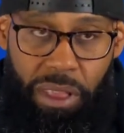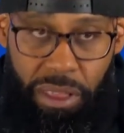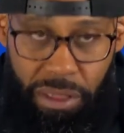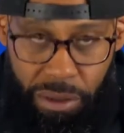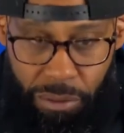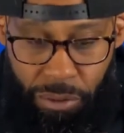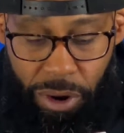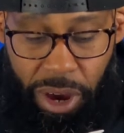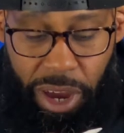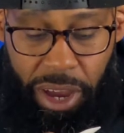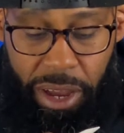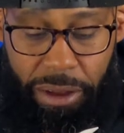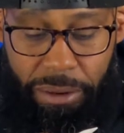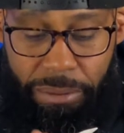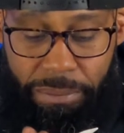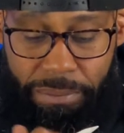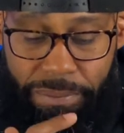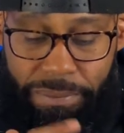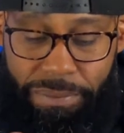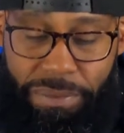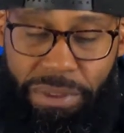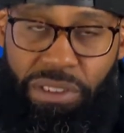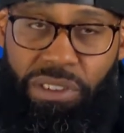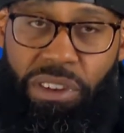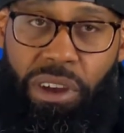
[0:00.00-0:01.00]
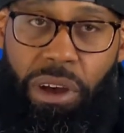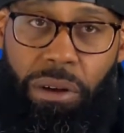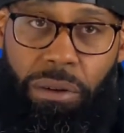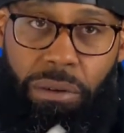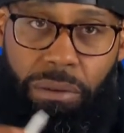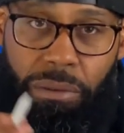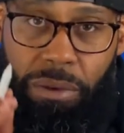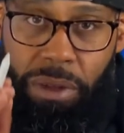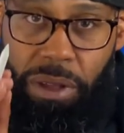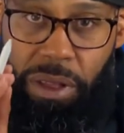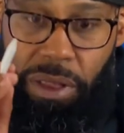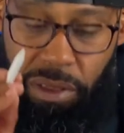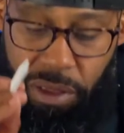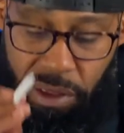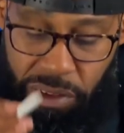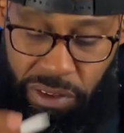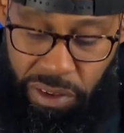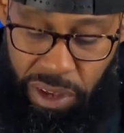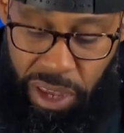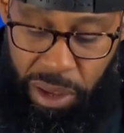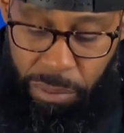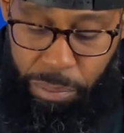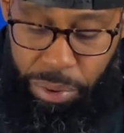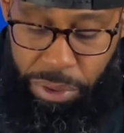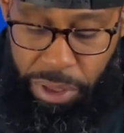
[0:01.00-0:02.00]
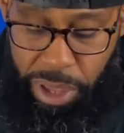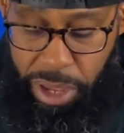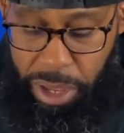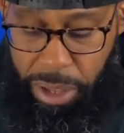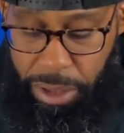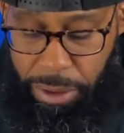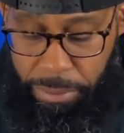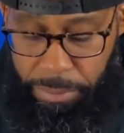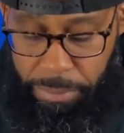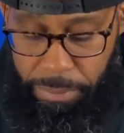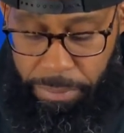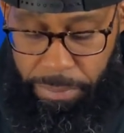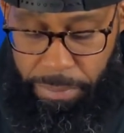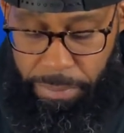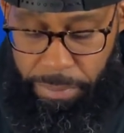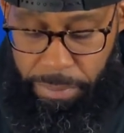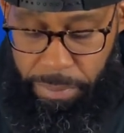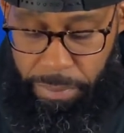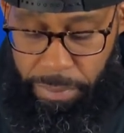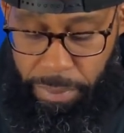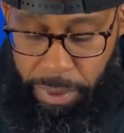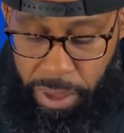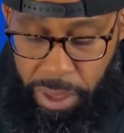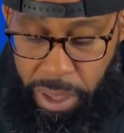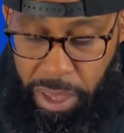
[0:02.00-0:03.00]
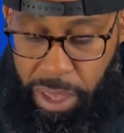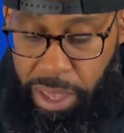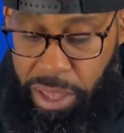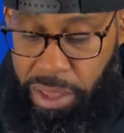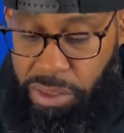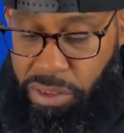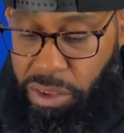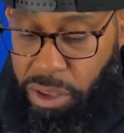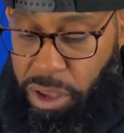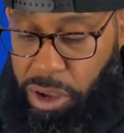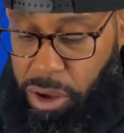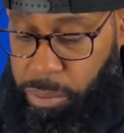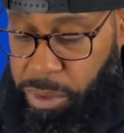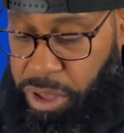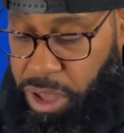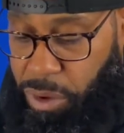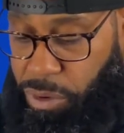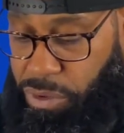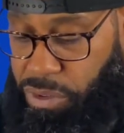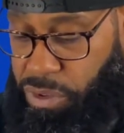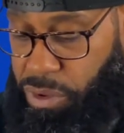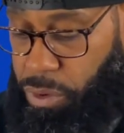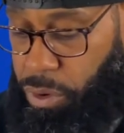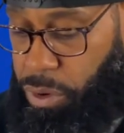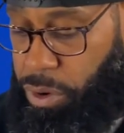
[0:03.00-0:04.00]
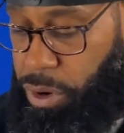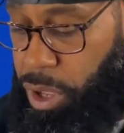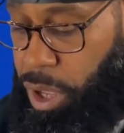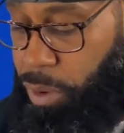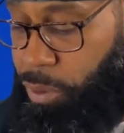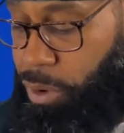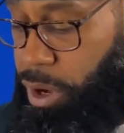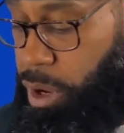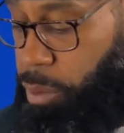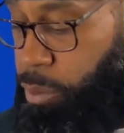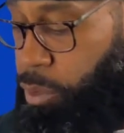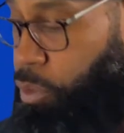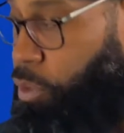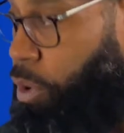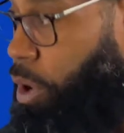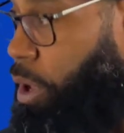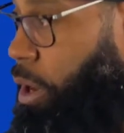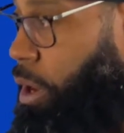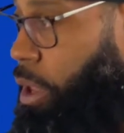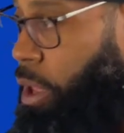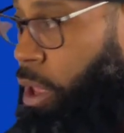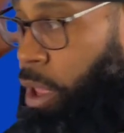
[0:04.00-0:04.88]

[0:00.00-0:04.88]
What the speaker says: right? So let's get playing. Talk about what's going on with number 1.